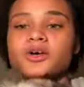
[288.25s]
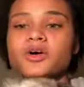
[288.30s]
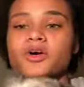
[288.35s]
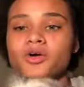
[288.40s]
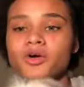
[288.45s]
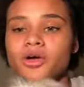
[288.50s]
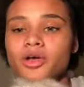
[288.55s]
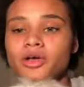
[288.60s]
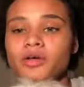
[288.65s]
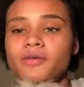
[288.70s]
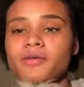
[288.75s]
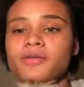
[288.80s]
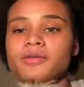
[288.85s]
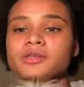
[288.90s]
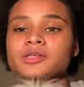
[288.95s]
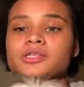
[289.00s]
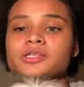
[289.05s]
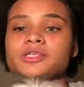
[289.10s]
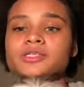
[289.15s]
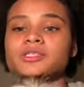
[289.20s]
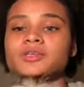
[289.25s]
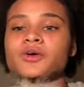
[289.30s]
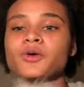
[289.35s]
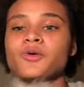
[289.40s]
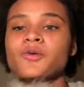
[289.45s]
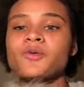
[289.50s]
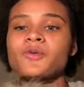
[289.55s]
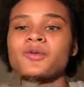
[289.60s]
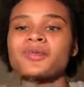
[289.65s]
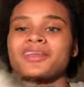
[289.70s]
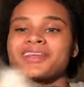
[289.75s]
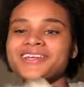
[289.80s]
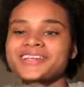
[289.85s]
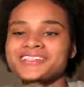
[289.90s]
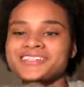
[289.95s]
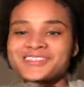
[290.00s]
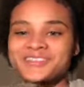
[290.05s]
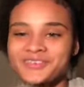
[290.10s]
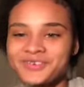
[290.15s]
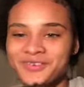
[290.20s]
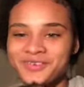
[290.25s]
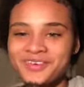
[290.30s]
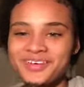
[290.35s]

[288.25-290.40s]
okay? So let's go.